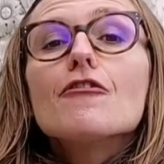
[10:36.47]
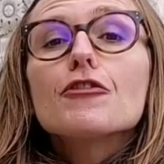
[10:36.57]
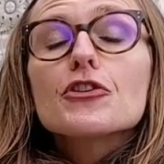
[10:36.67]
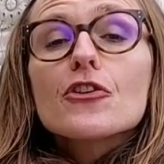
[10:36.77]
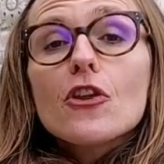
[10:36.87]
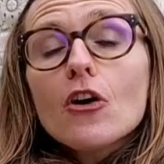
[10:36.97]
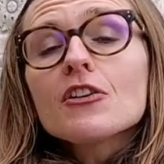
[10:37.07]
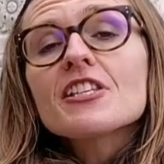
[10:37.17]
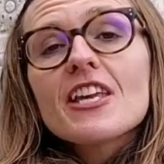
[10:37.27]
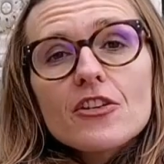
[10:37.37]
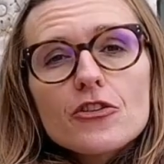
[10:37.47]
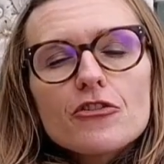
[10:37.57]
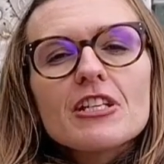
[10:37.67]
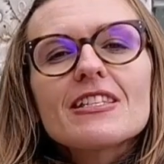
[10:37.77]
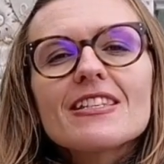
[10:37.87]
For long
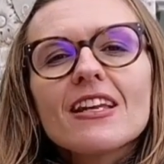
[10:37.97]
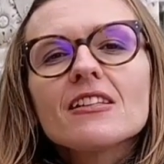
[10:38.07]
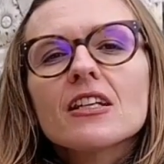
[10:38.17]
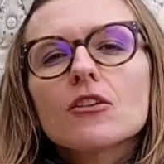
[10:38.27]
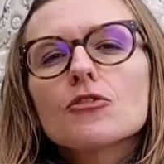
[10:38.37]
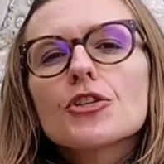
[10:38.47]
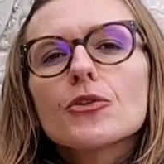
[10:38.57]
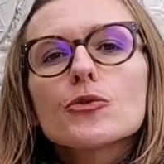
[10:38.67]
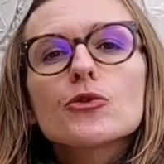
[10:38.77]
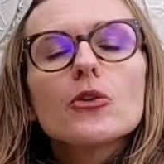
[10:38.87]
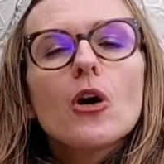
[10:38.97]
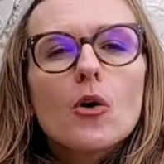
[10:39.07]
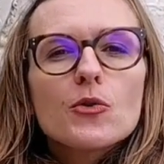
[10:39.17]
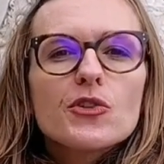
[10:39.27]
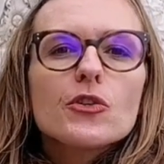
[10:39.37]
centuries, Santa Croce used to
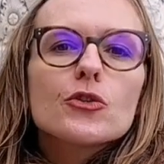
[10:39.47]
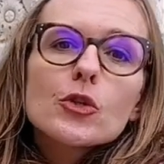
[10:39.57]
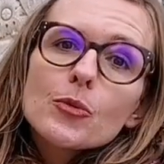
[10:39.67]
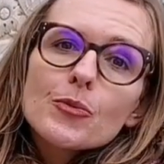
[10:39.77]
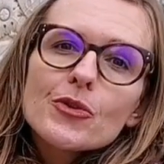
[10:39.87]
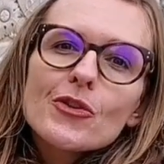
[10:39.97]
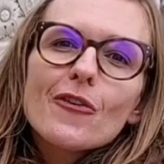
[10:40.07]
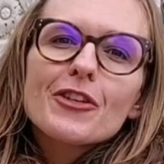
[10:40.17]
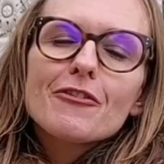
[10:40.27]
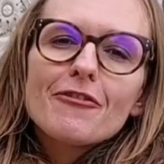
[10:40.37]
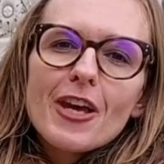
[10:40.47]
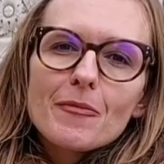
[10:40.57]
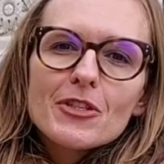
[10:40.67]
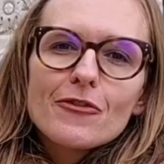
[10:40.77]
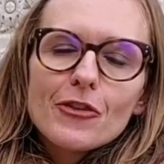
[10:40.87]
host the tombs of the
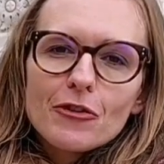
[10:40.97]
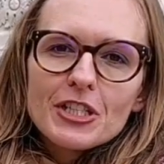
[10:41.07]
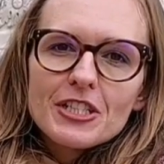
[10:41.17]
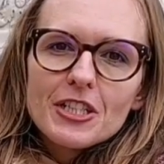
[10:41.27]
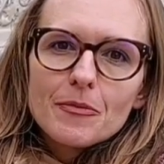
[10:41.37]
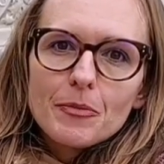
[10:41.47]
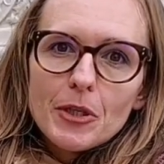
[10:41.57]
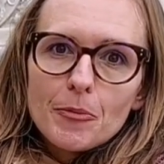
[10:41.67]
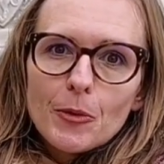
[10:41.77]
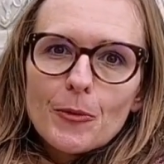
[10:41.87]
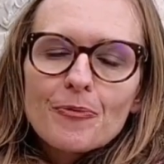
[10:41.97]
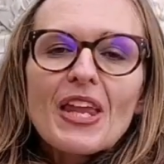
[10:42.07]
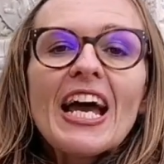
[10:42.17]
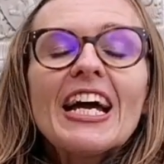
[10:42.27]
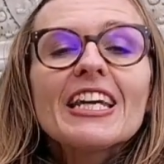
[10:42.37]
famous Florentine people.
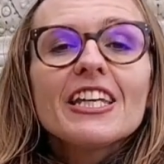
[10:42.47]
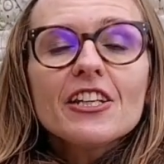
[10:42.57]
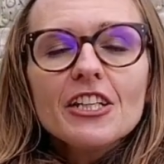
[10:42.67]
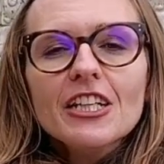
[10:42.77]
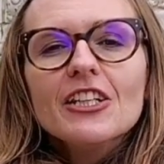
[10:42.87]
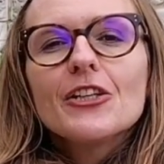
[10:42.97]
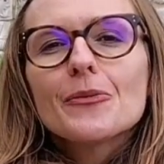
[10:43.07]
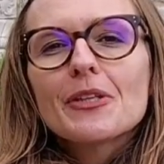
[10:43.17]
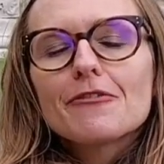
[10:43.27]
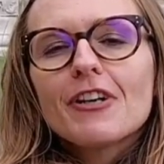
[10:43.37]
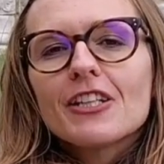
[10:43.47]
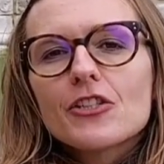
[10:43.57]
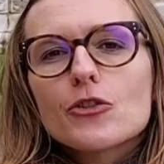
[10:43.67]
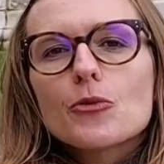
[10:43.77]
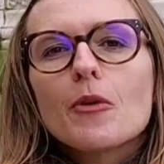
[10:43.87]
Here you will find
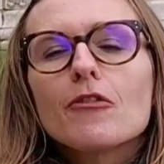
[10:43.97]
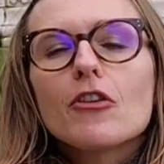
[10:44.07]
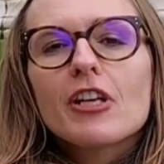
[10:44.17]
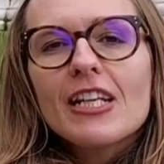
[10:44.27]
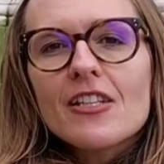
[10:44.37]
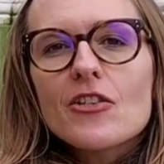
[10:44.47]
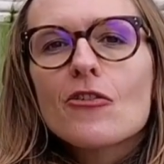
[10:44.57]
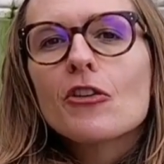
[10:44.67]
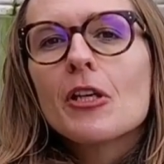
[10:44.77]
the tomb of Lorenzo